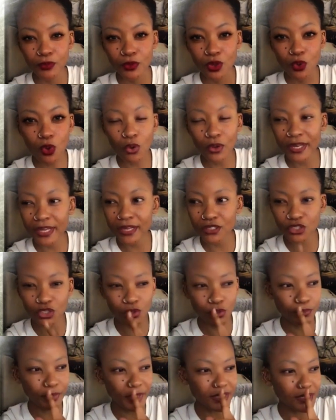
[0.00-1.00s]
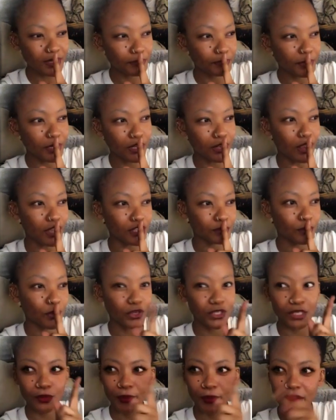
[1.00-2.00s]
calling to basically be class
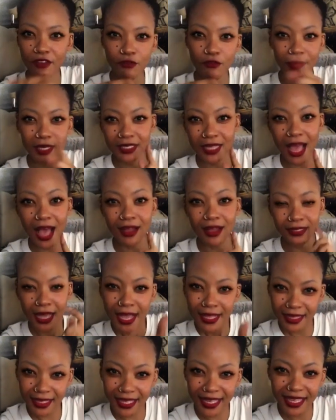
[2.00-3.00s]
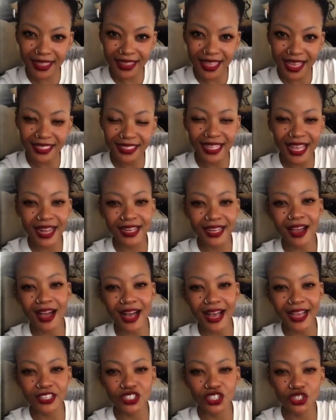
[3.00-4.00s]
monitor when everybody's out, the kid that's that,
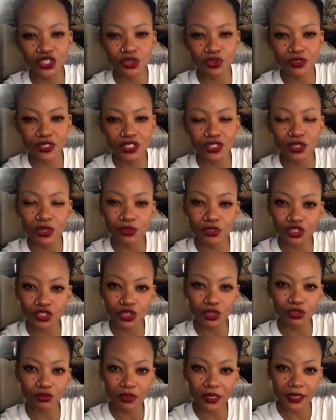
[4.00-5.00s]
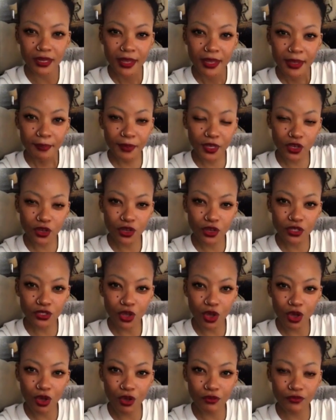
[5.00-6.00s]
yeah, and she chooses those children because
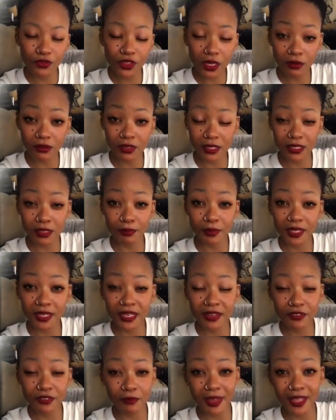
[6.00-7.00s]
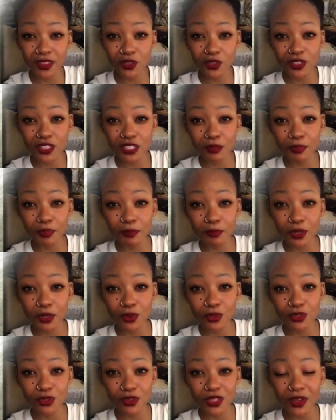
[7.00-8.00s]
of their discipline, never mind their discipline, but
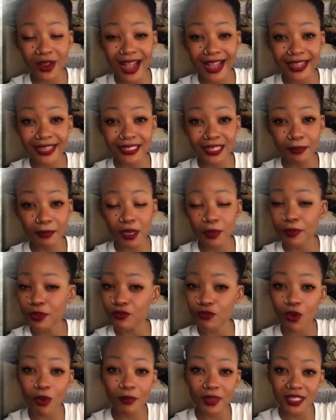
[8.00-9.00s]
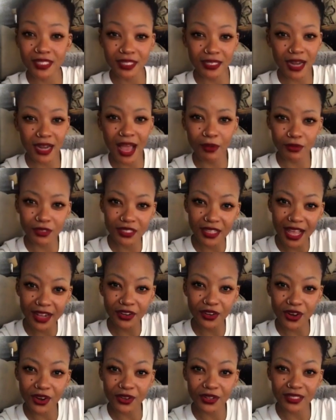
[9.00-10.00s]
also their academic performance. And I was that
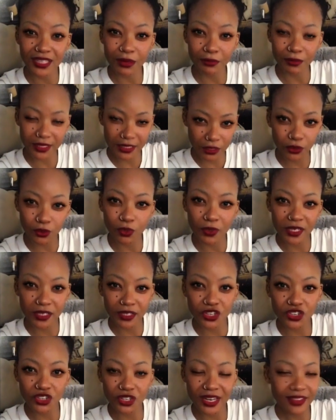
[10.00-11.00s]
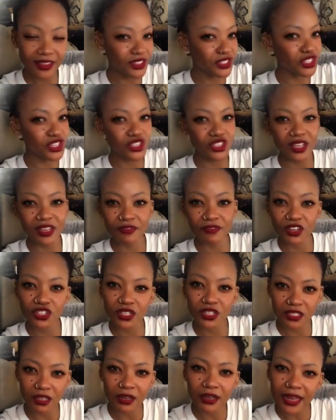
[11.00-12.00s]
girl that was ignored initially, and the teacher eventually
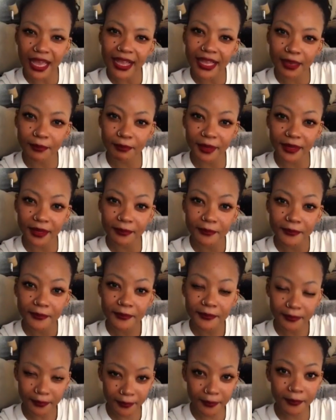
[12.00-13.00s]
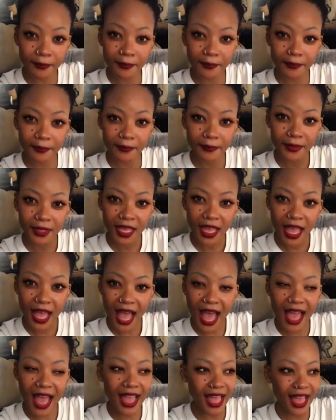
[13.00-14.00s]
started liking me. Mm.
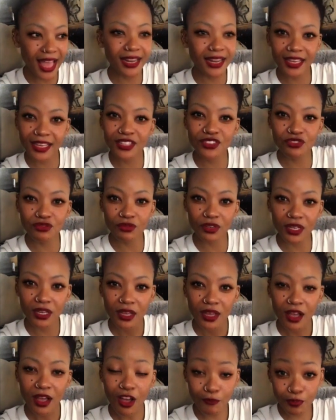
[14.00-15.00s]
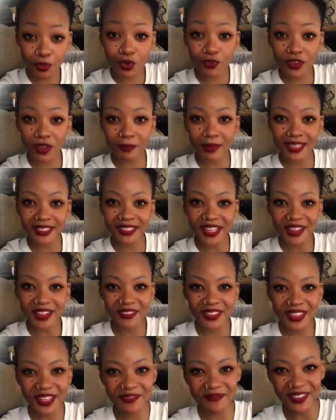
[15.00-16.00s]
I had a history of proving myself
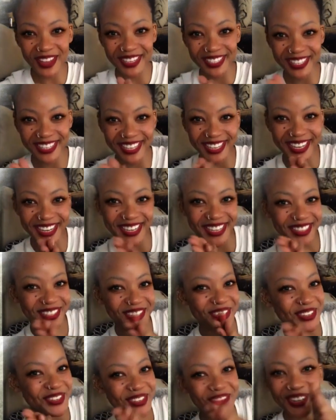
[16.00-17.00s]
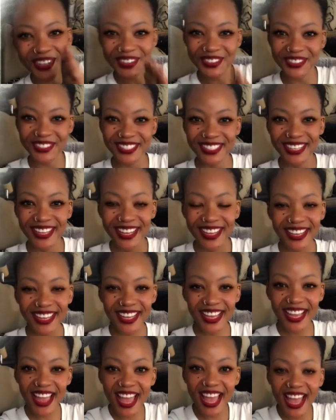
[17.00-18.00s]
and then finally getting the kudos.
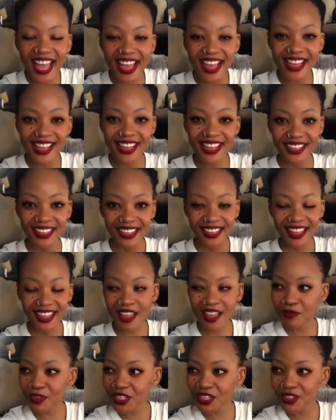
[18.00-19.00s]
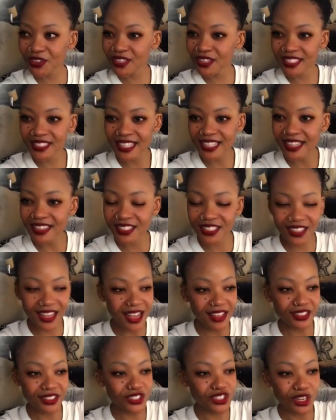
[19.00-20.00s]
Yeah, um, but here it is that this
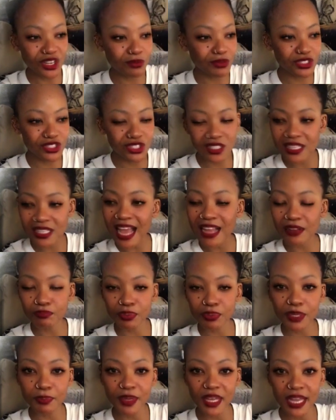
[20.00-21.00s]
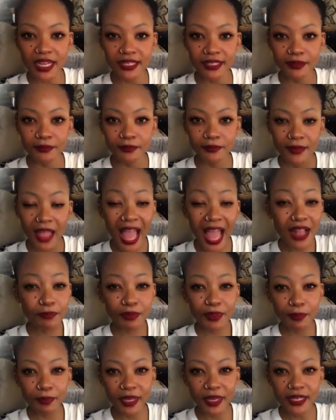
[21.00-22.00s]
colored chick was just unprepared.
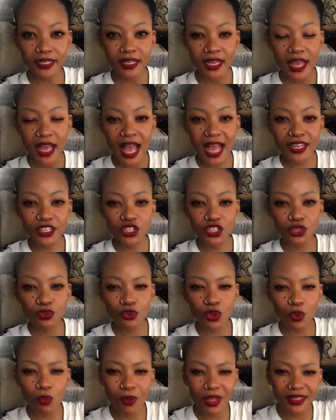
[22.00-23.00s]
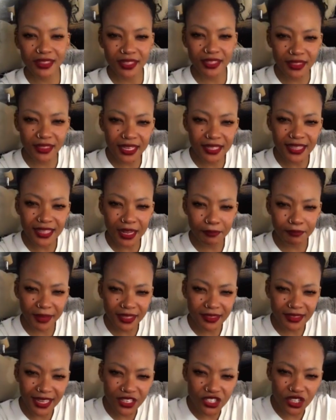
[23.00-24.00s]
Unprepared. And do you know what the thing that
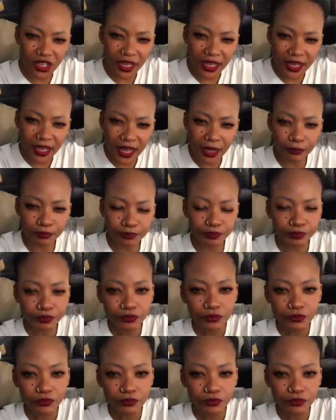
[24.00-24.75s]
made that chick um